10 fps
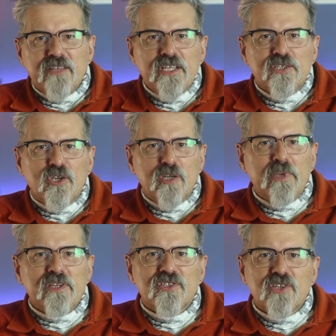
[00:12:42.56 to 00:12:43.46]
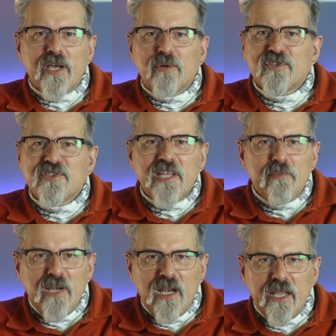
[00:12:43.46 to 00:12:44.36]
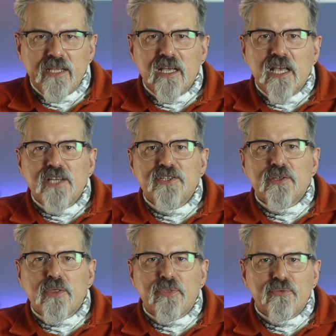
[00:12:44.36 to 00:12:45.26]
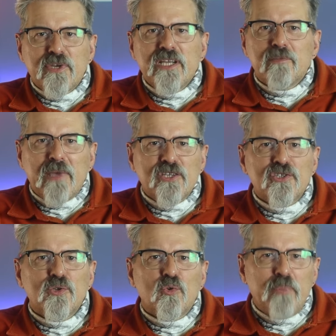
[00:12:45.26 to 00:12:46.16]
These could have been styled similarly to the 3-dimensional